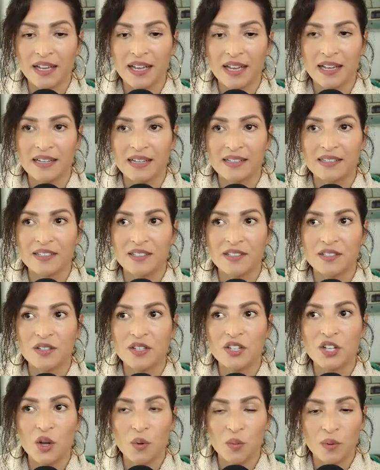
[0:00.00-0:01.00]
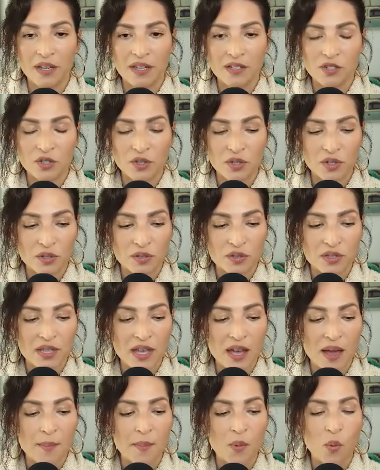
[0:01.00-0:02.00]
And, mm-hmm. you know, we introduce
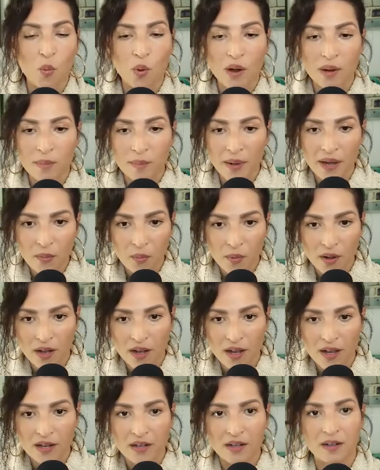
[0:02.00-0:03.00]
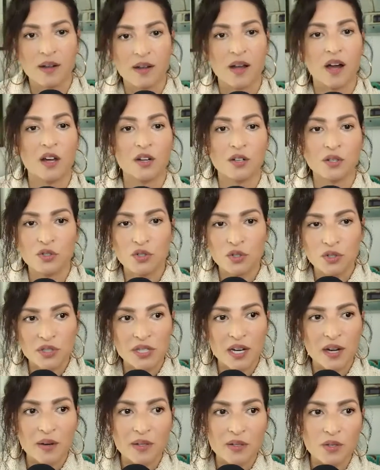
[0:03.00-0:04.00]
them one by one on neutral
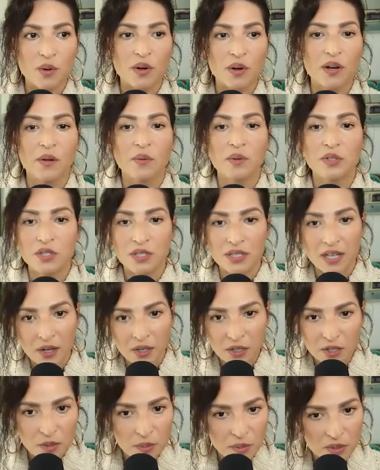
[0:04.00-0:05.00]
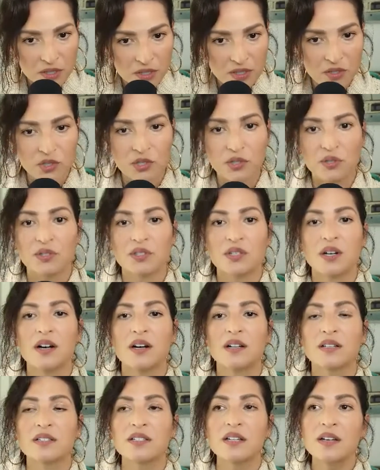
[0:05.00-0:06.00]
territory, which is how you're supposed to introduce
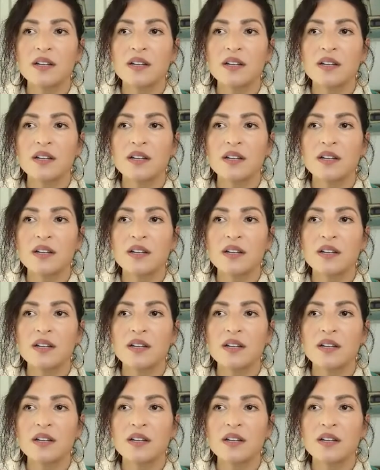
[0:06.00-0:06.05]
dogs